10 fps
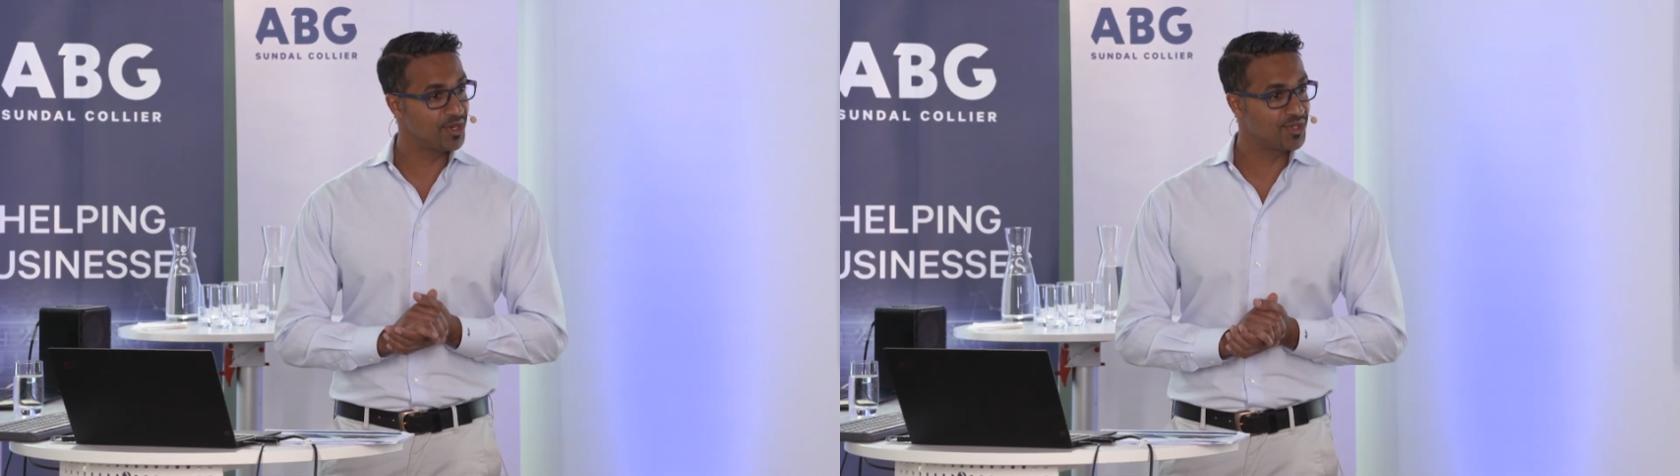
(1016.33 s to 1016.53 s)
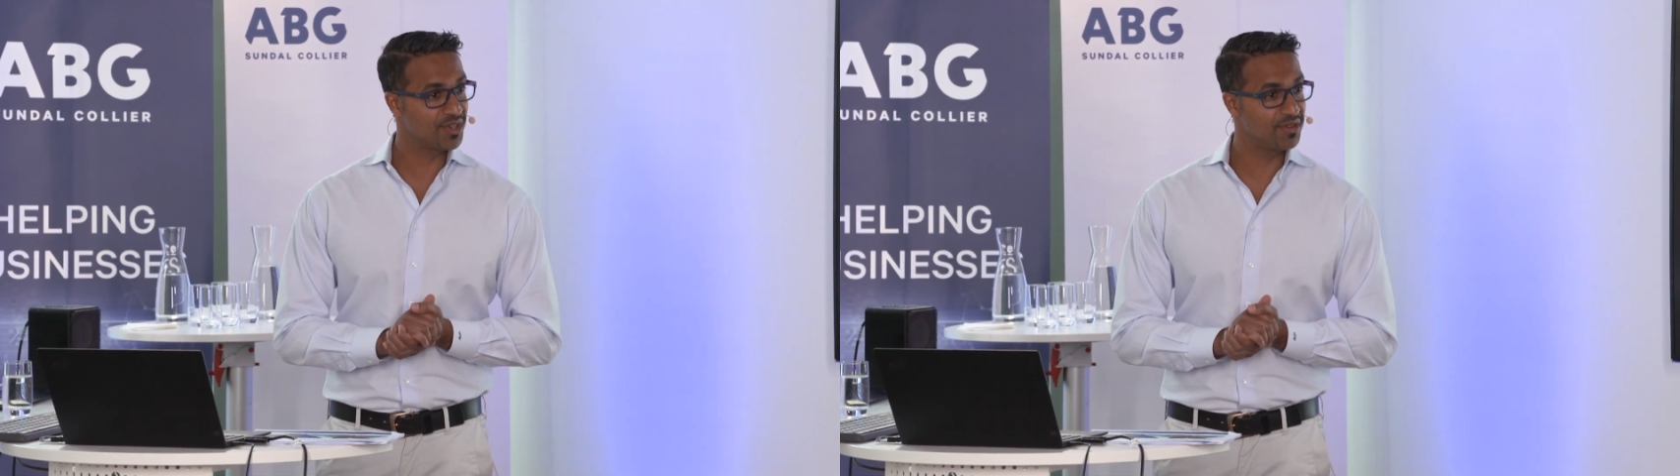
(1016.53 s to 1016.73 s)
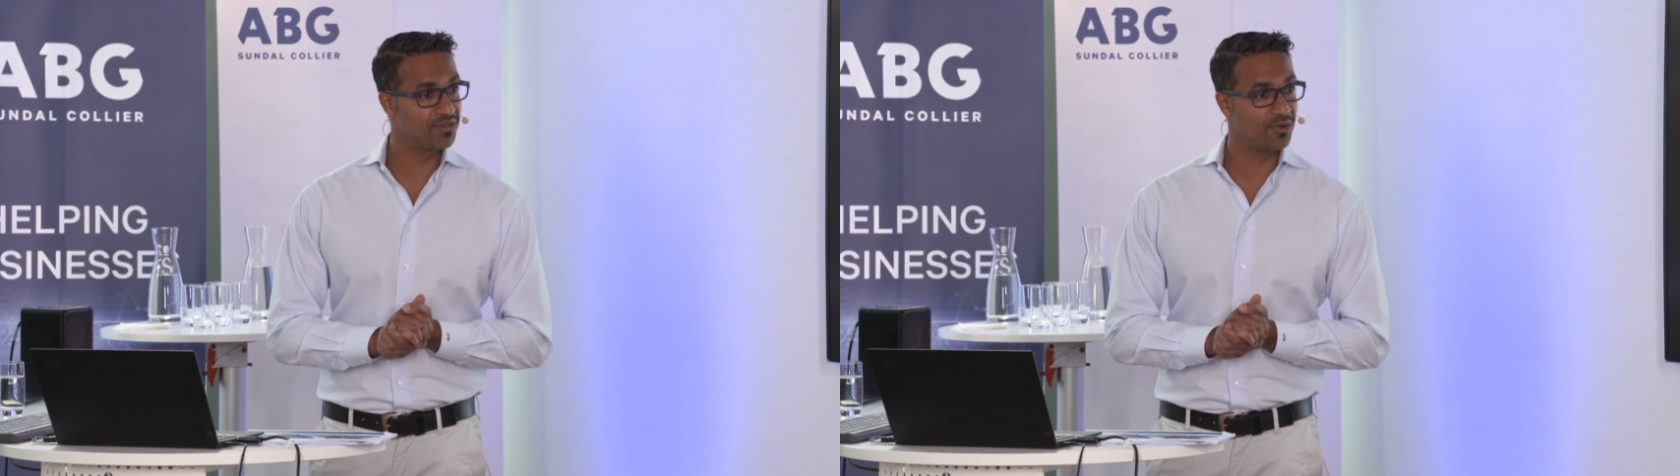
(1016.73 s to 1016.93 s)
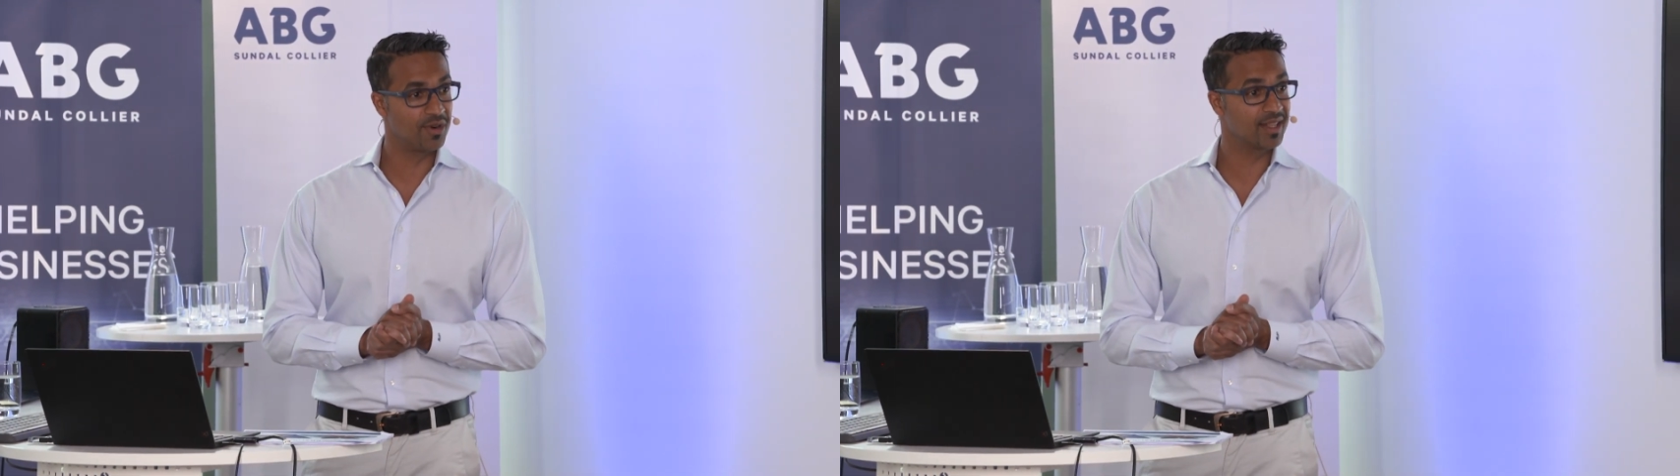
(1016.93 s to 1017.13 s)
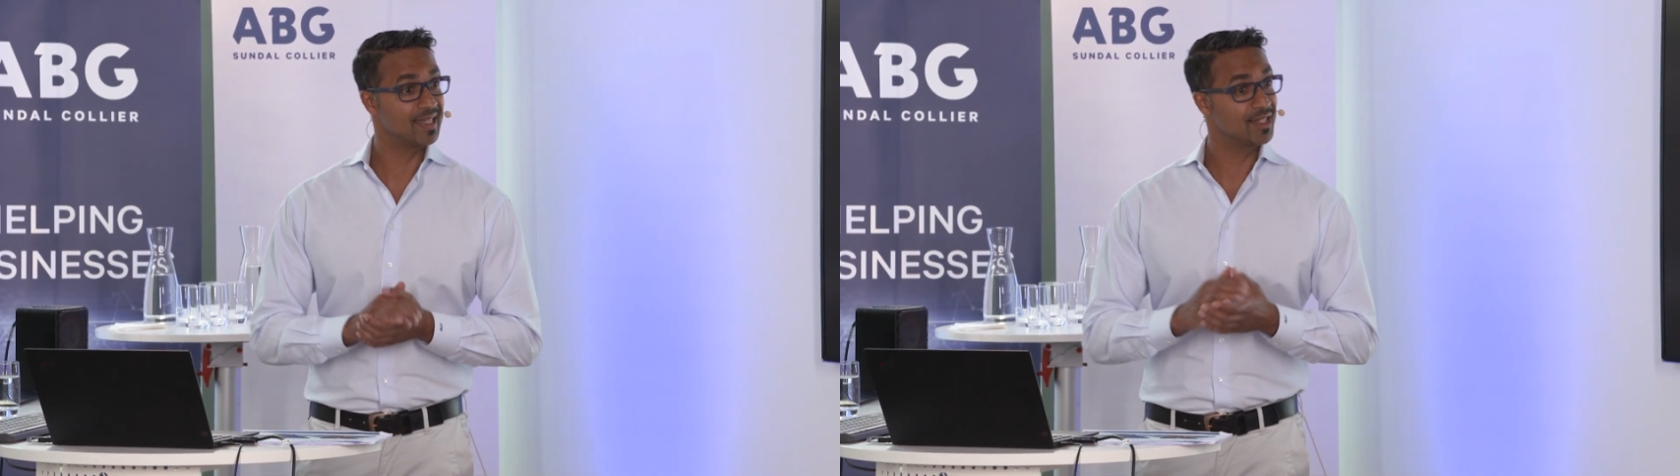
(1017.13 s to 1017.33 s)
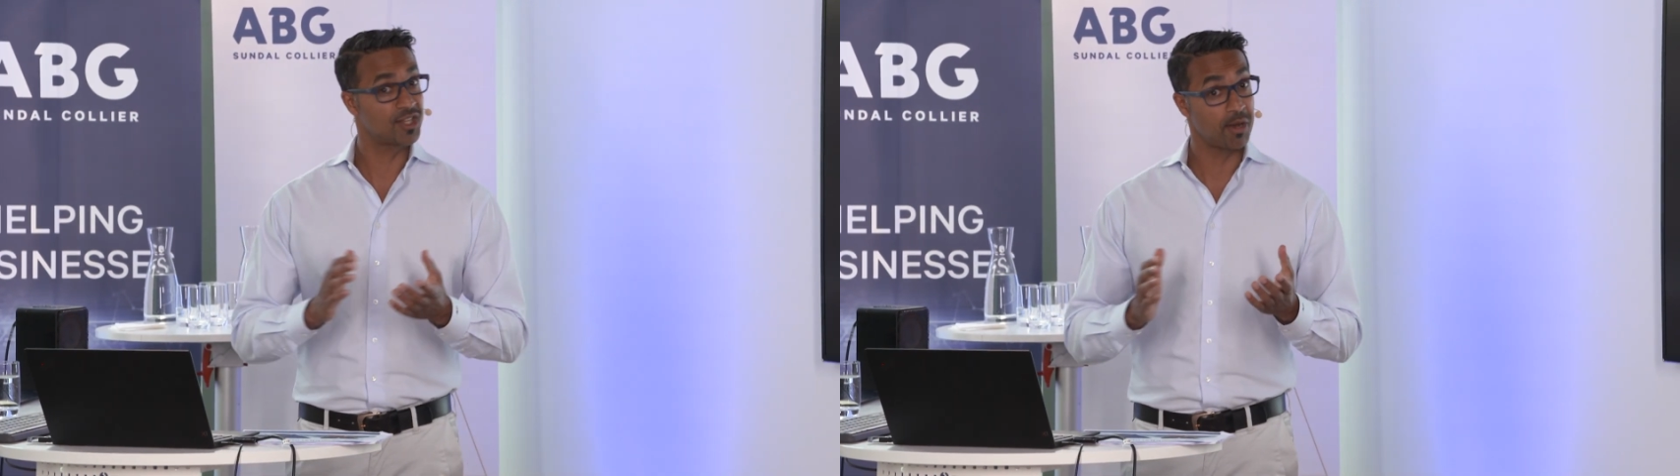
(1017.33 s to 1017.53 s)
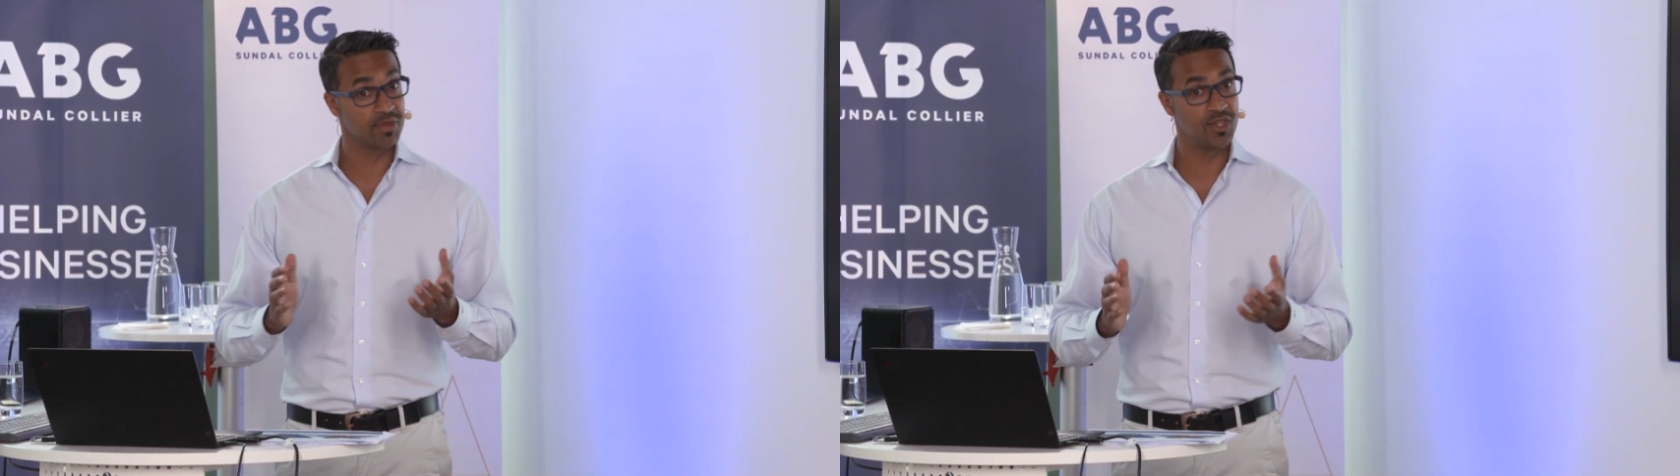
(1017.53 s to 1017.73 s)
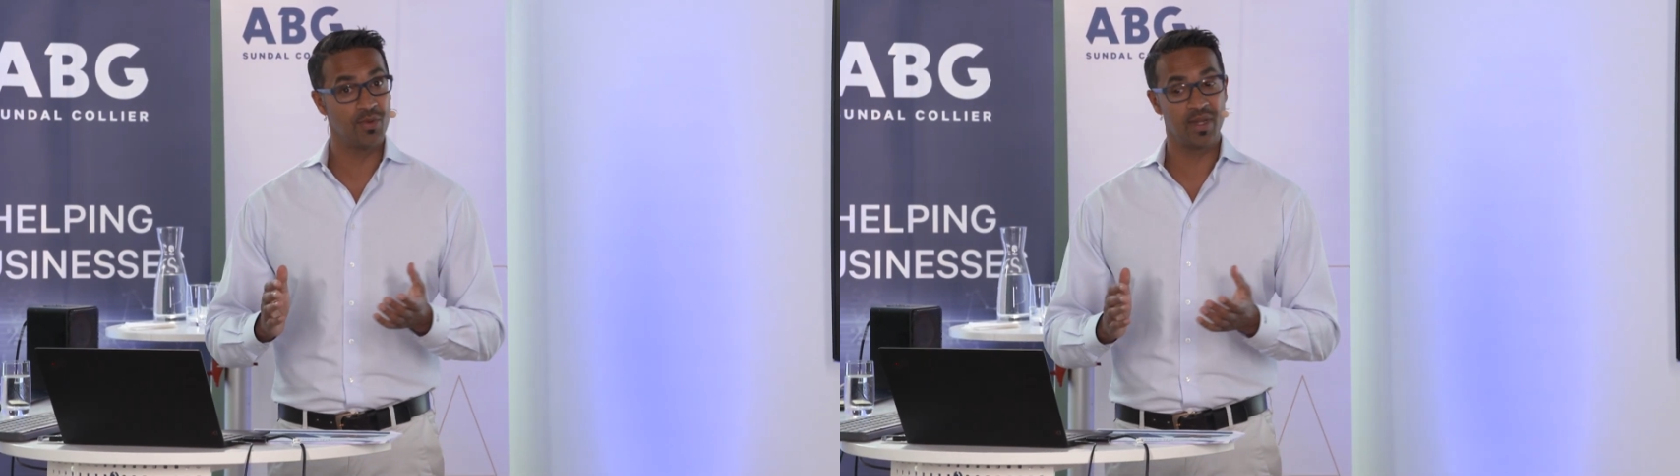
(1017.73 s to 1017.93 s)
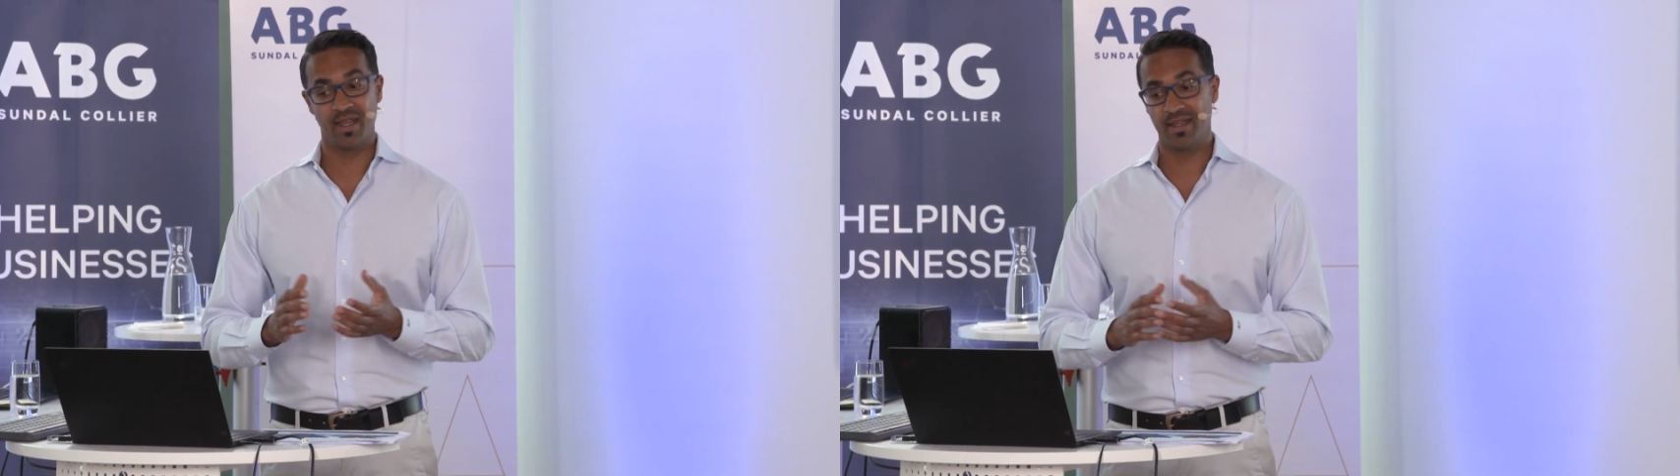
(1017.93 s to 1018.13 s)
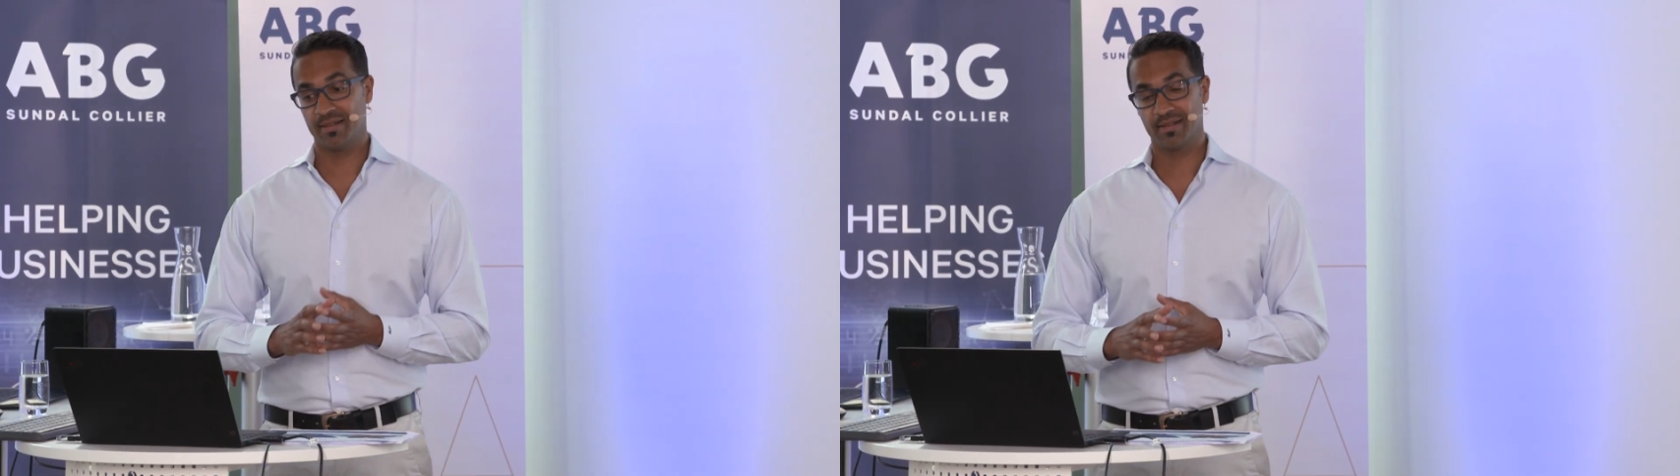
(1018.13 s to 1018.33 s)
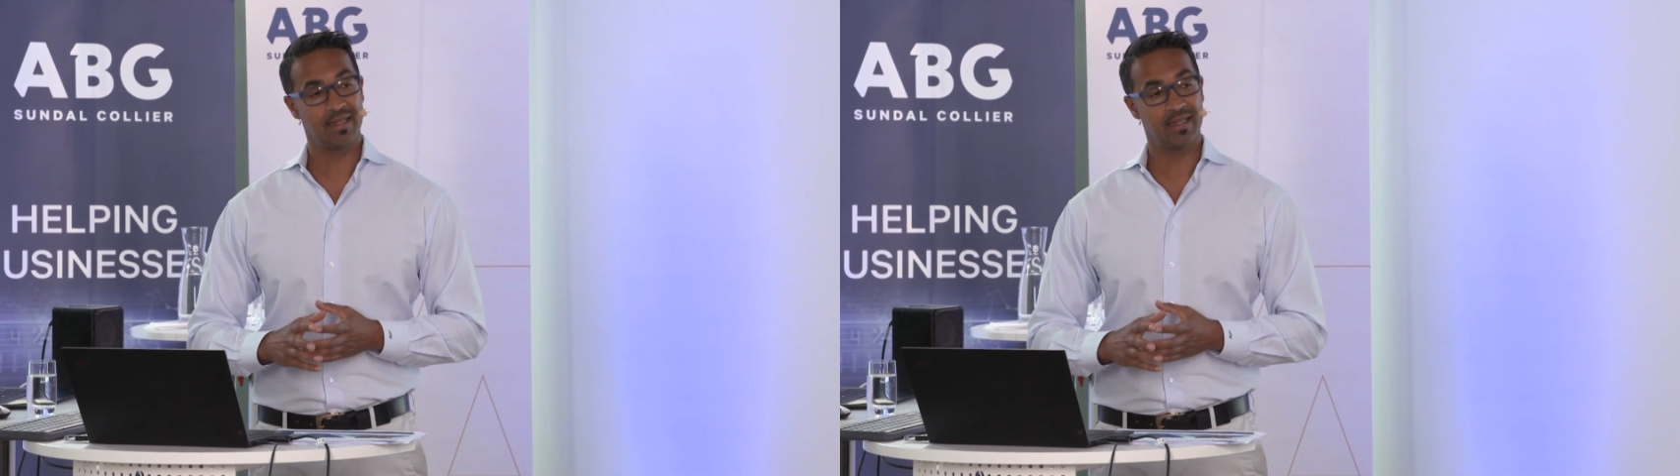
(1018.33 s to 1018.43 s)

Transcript: Richard, for at least some Q&A,